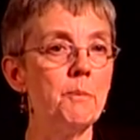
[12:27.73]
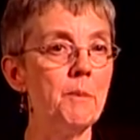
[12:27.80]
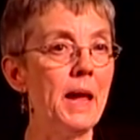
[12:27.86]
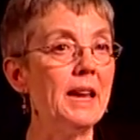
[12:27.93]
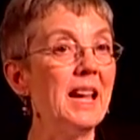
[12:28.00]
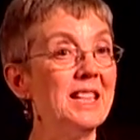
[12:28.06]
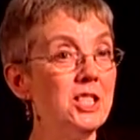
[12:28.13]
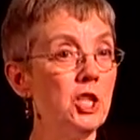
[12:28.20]

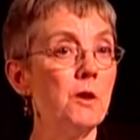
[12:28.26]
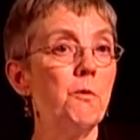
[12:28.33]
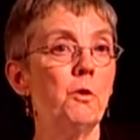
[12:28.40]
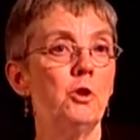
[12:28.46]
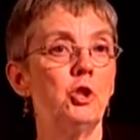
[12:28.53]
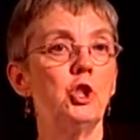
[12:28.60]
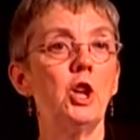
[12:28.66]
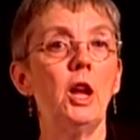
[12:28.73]
make a
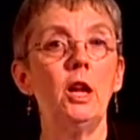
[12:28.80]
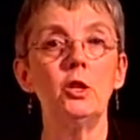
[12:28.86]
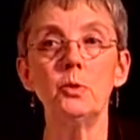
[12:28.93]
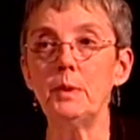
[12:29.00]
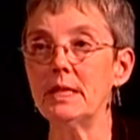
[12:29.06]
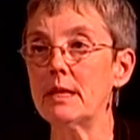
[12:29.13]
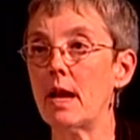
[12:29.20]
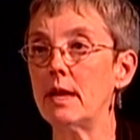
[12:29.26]
different change
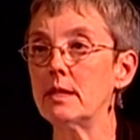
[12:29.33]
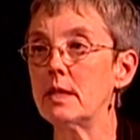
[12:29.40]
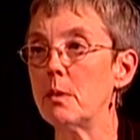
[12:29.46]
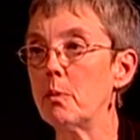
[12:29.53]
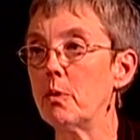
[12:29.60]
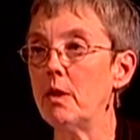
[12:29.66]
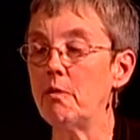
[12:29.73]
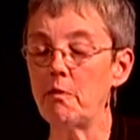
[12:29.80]
besides the
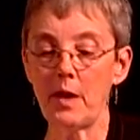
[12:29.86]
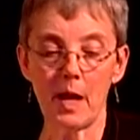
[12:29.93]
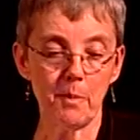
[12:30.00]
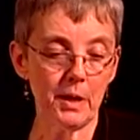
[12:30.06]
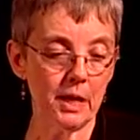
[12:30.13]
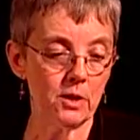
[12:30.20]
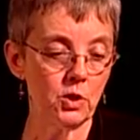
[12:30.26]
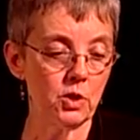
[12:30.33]
prefab
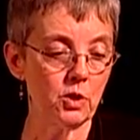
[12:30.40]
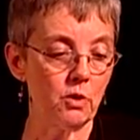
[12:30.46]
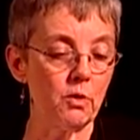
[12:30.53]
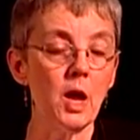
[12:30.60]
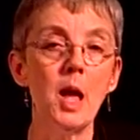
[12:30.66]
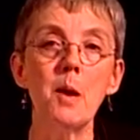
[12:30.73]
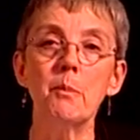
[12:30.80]
insert.